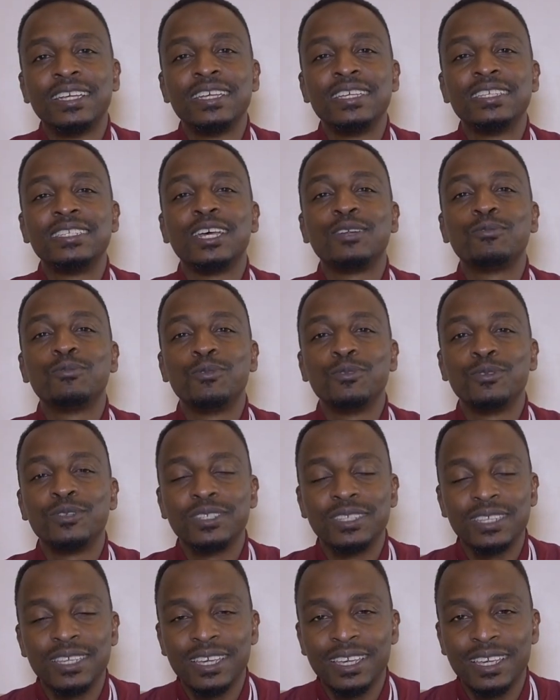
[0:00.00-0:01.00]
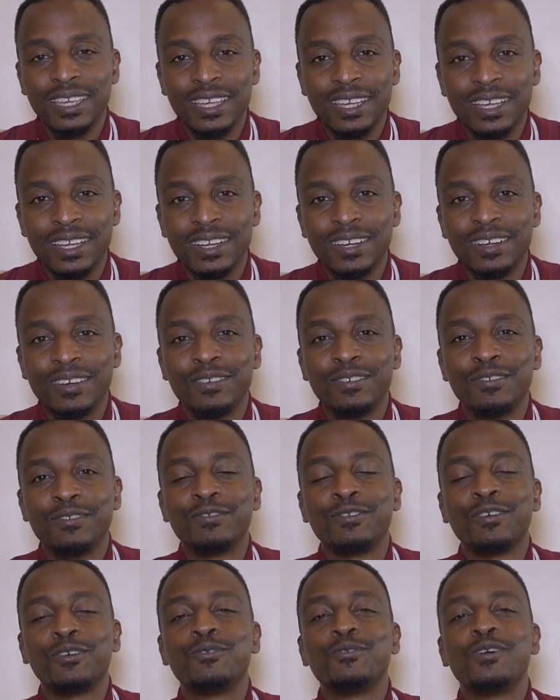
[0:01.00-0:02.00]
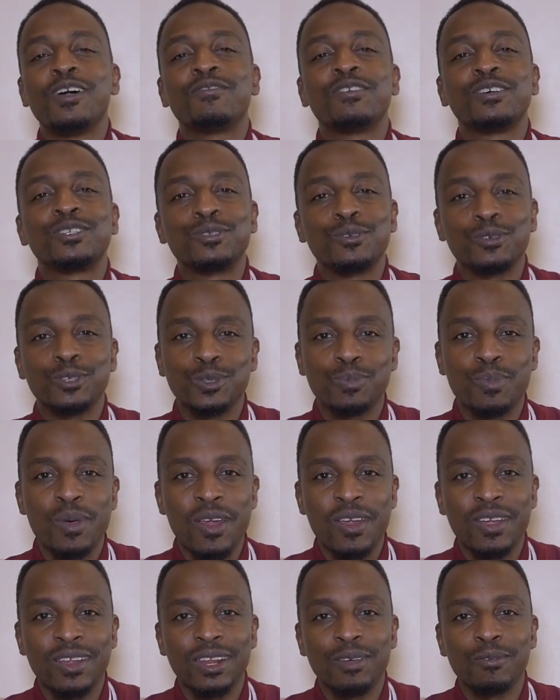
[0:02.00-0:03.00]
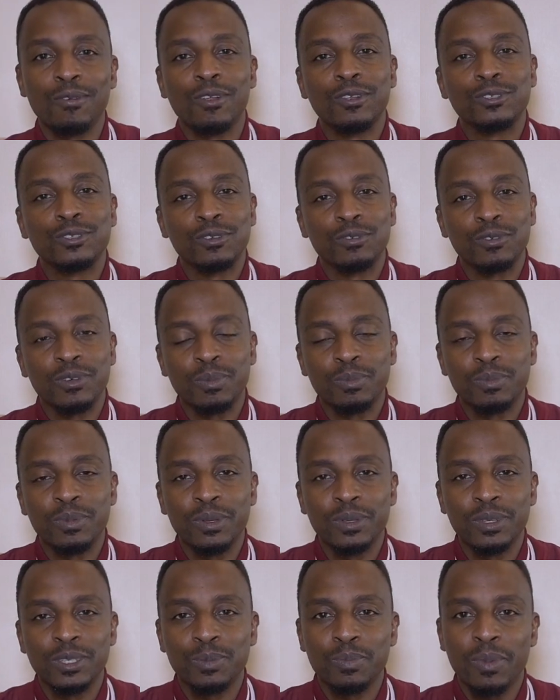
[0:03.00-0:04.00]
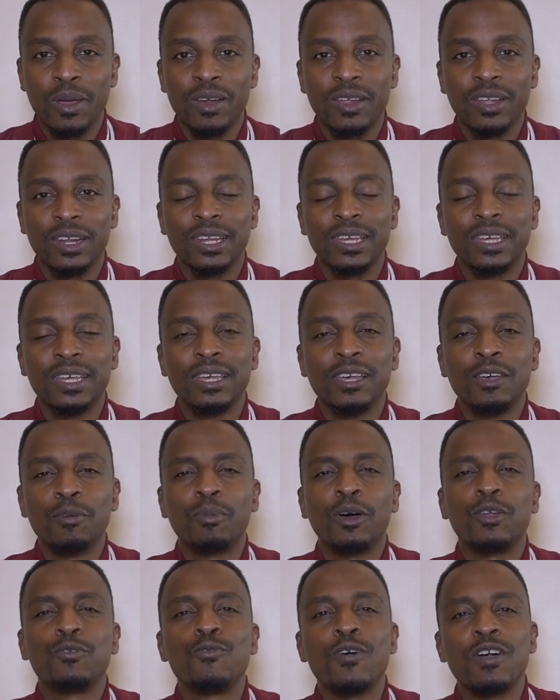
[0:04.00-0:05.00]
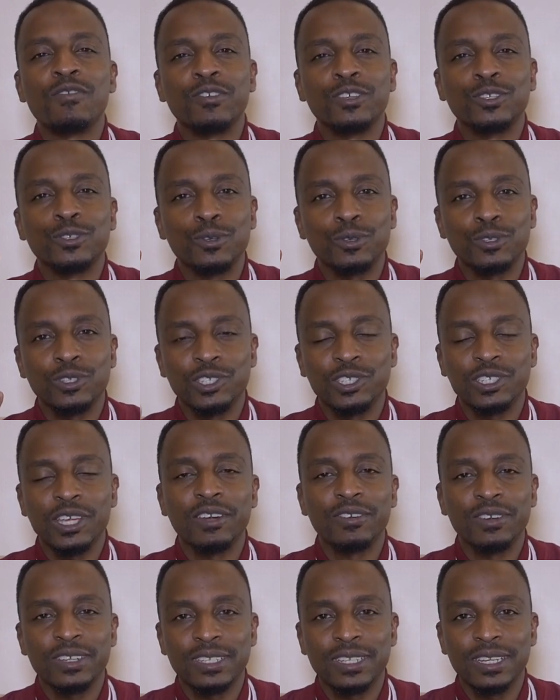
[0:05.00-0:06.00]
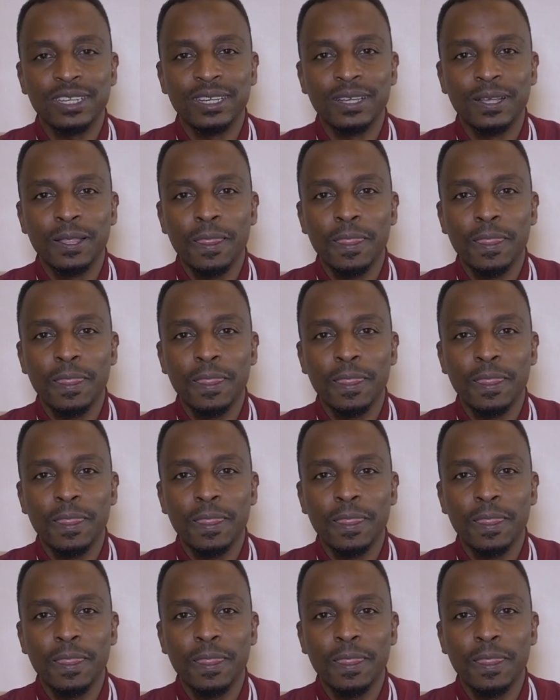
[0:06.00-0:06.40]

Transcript: is that we will see, for whoever sows sparingly will also reap sparingly, but whoever sows generously